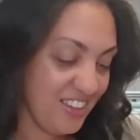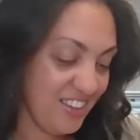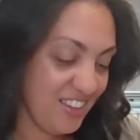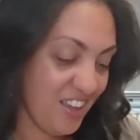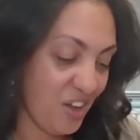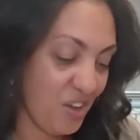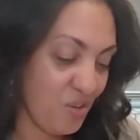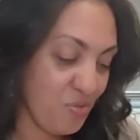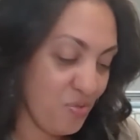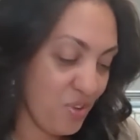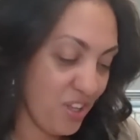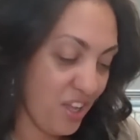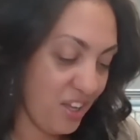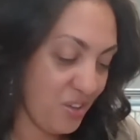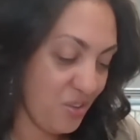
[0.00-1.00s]
Like you feel
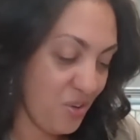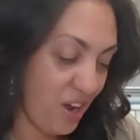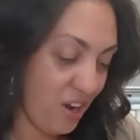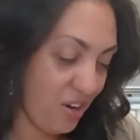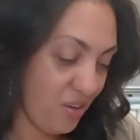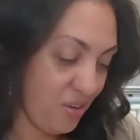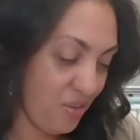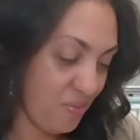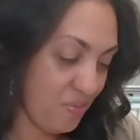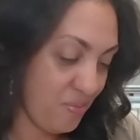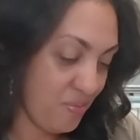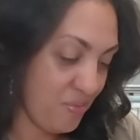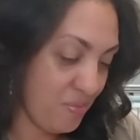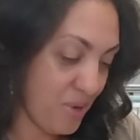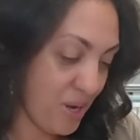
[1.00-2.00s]
like you gotta
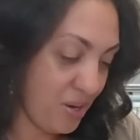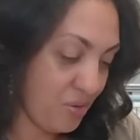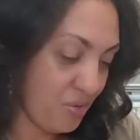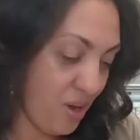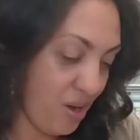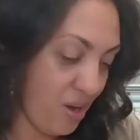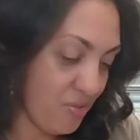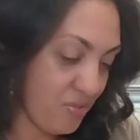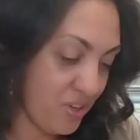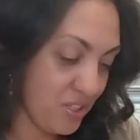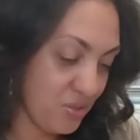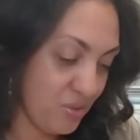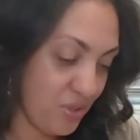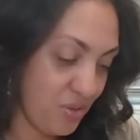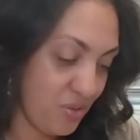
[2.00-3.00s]
buy new
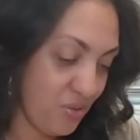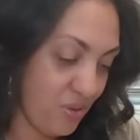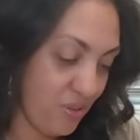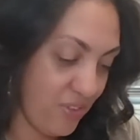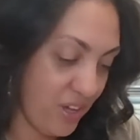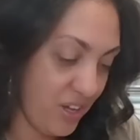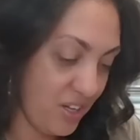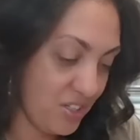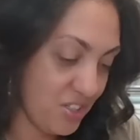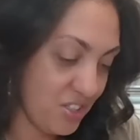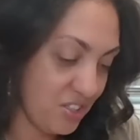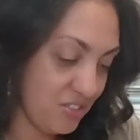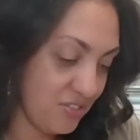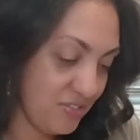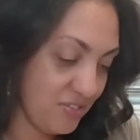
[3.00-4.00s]
outfits when you go on vacation?